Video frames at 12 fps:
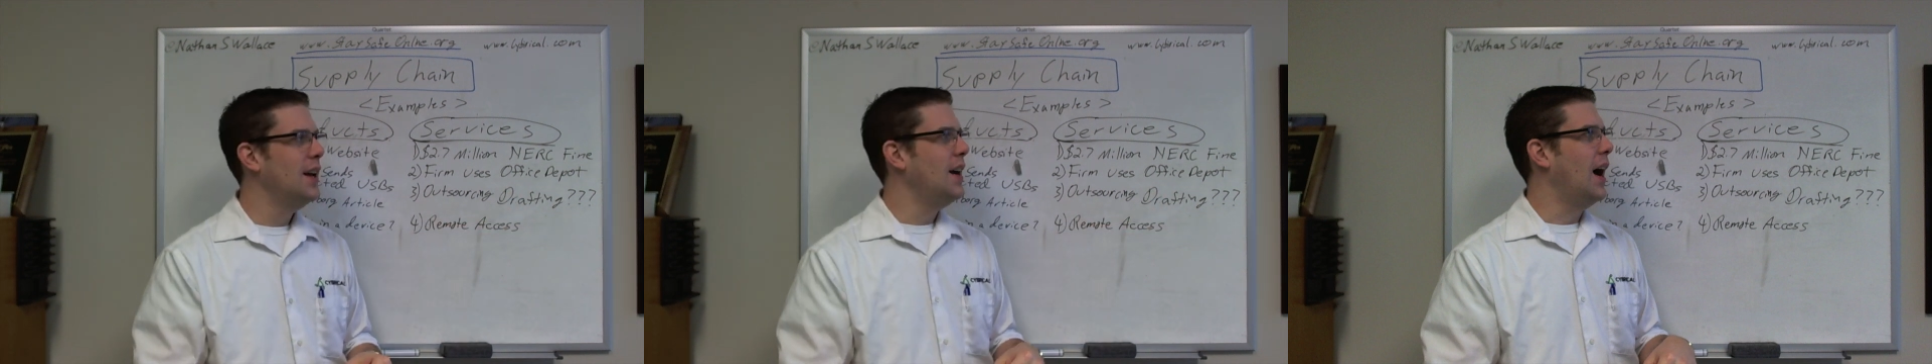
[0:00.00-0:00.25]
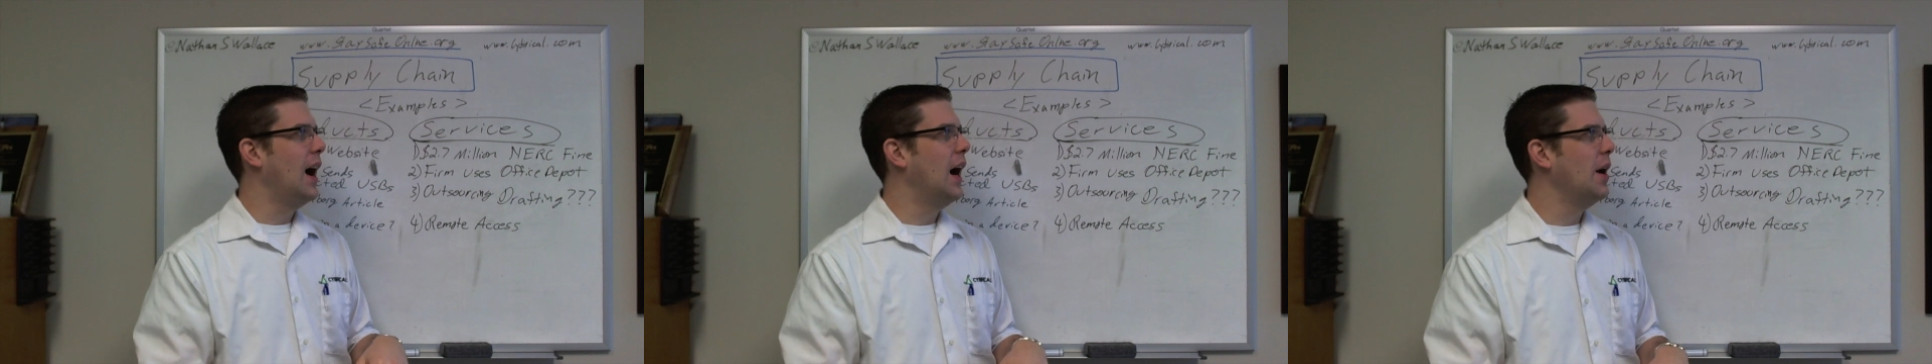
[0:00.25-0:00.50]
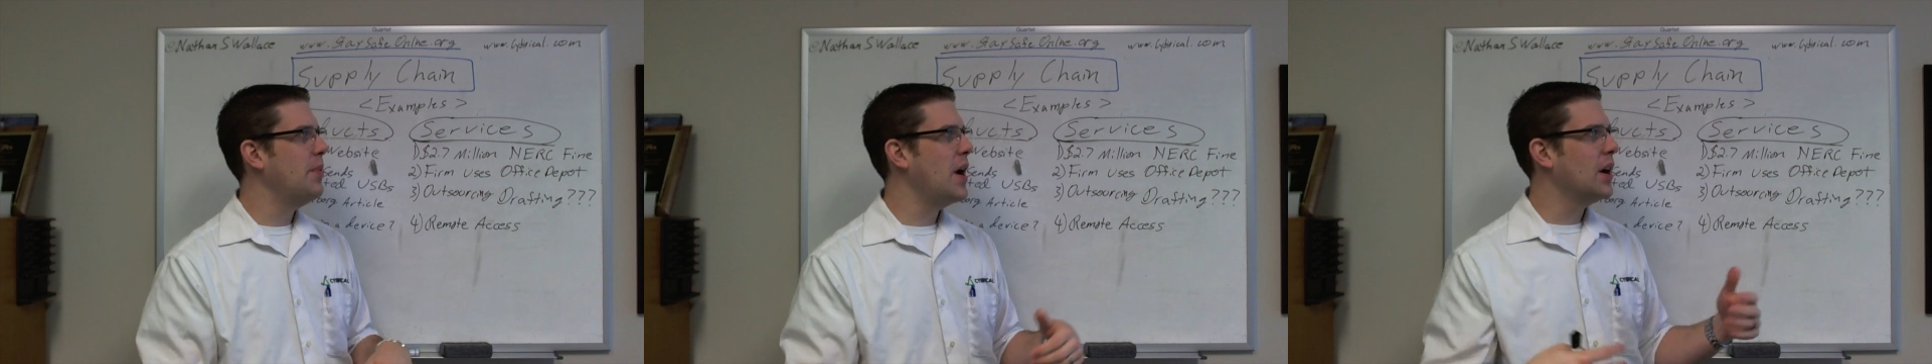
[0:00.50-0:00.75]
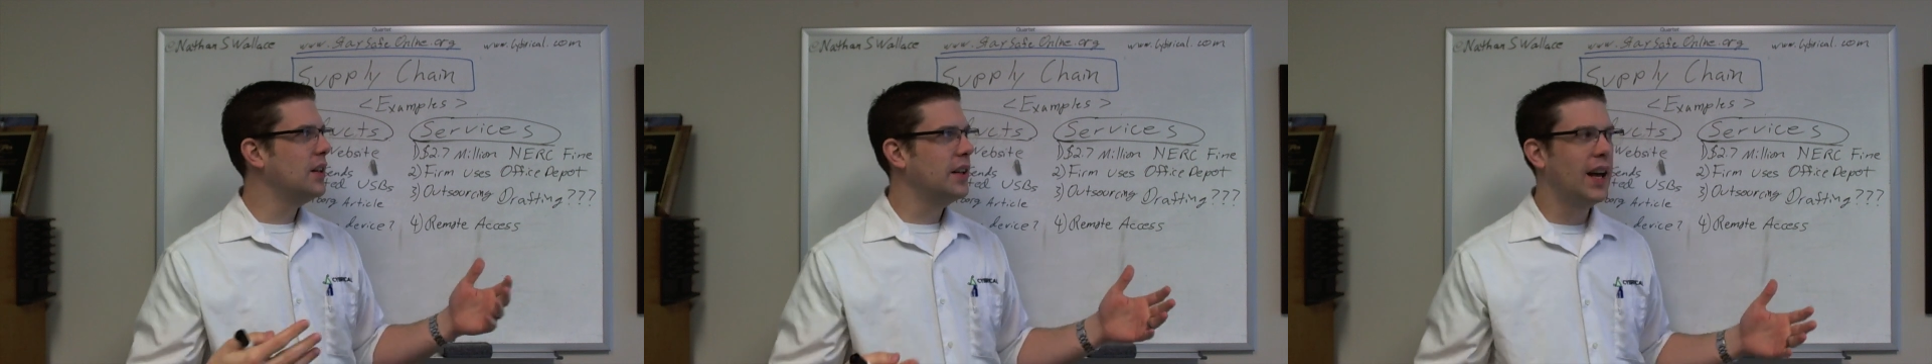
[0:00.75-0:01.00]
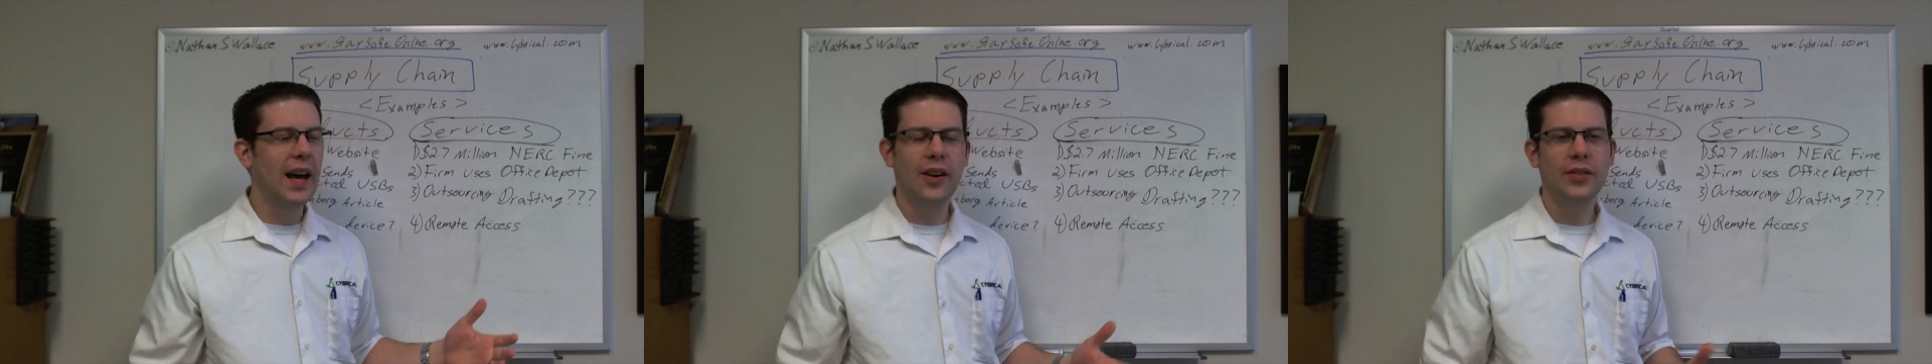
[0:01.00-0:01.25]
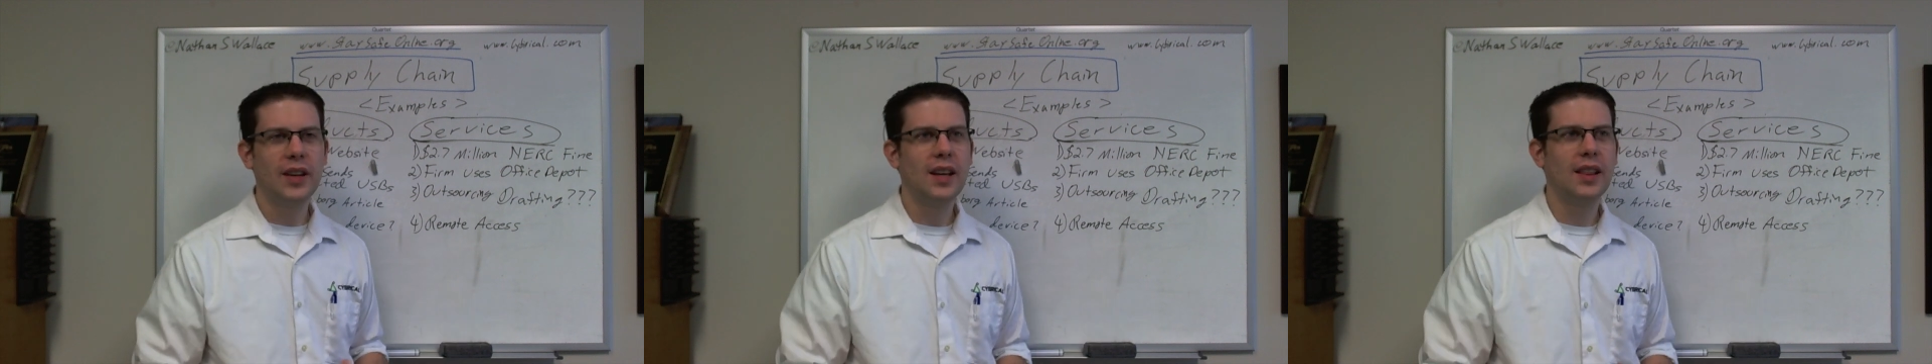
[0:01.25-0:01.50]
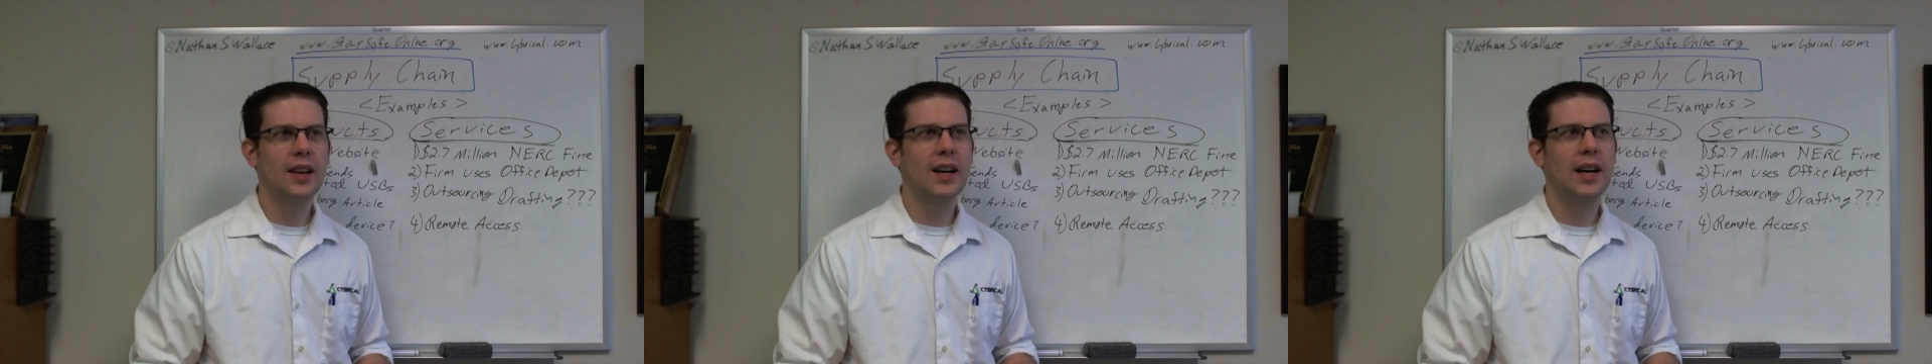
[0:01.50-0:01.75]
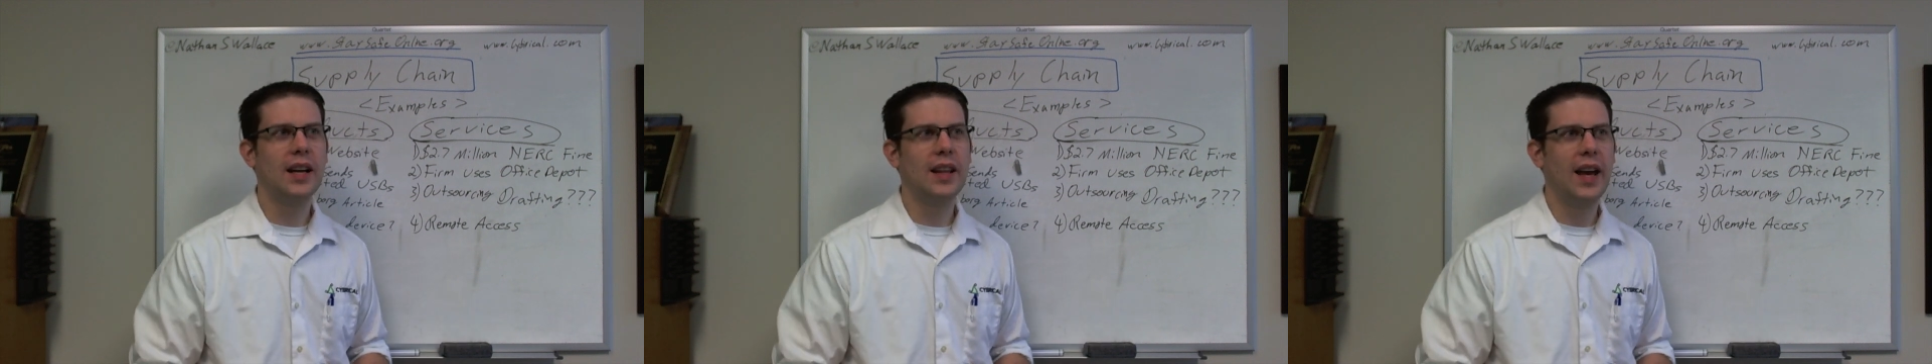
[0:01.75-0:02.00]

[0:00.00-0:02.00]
Apparently, I don't think they